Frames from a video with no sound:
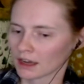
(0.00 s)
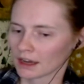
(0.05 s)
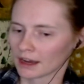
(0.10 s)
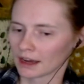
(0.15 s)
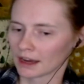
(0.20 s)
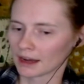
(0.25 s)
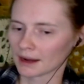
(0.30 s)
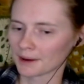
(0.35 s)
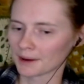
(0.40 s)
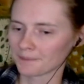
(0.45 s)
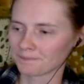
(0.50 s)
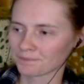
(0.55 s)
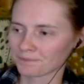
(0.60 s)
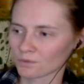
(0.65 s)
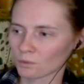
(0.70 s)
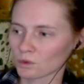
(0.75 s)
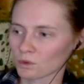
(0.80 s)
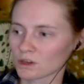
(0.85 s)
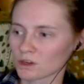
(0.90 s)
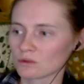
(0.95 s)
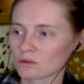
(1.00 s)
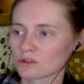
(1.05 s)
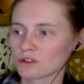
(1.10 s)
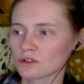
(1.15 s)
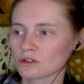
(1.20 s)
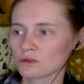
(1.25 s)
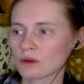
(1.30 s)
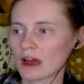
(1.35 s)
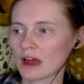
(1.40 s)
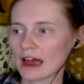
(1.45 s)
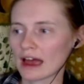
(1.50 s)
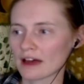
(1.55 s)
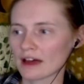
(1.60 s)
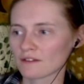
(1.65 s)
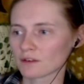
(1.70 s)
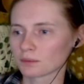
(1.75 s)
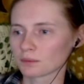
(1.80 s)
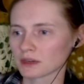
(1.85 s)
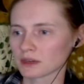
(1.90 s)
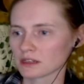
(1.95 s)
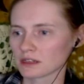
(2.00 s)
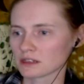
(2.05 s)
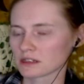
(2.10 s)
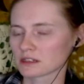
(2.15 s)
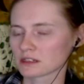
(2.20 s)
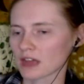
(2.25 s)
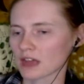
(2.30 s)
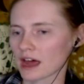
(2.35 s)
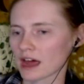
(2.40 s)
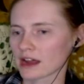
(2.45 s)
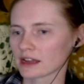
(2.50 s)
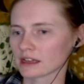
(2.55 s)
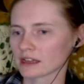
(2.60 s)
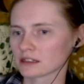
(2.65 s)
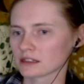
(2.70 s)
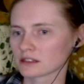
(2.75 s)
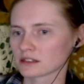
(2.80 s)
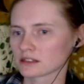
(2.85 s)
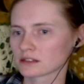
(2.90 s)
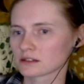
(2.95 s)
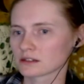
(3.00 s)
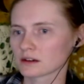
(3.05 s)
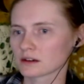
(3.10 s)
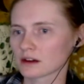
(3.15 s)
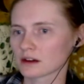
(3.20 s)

um, when you do have a piece that is